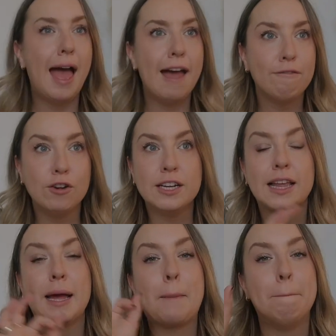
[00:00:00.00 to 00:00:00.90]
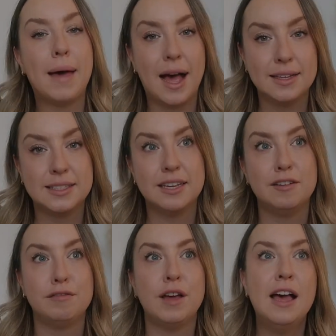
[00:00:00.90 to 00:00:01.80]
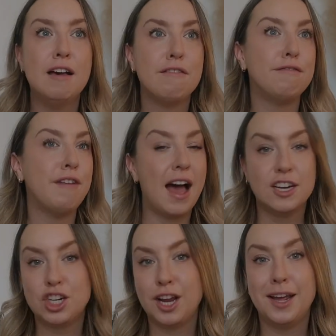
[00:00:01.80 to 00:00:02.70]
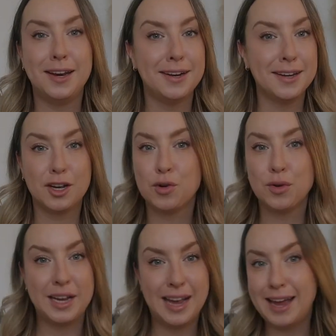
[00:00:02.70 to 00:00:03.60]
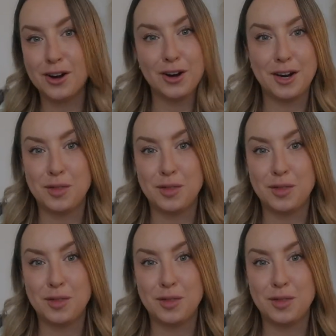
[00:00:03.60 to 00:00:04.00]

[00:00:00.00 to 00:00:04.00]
Every like massive fashion creator